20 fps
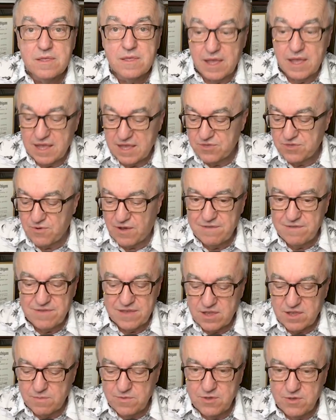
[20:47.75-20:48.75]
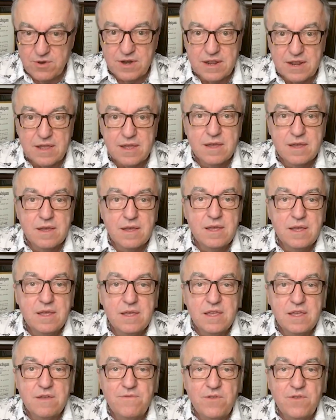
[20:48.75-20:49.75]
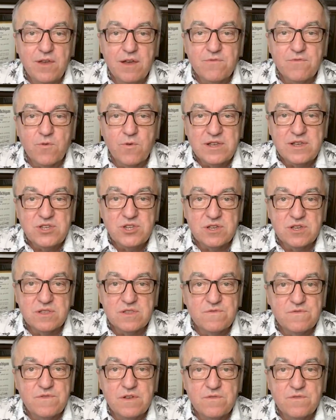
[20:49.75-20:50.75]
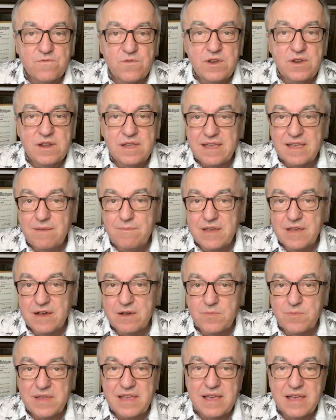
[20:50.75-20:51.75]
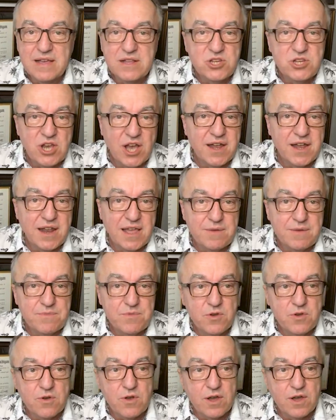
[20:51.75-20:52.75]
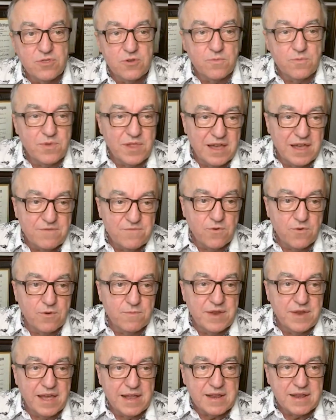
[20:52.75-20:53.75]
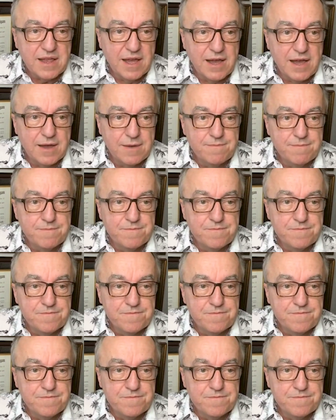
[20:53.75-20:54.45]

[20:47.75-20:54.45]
a thriving community. If you have questions, feel free to email me at john@yourauthorplatform.com.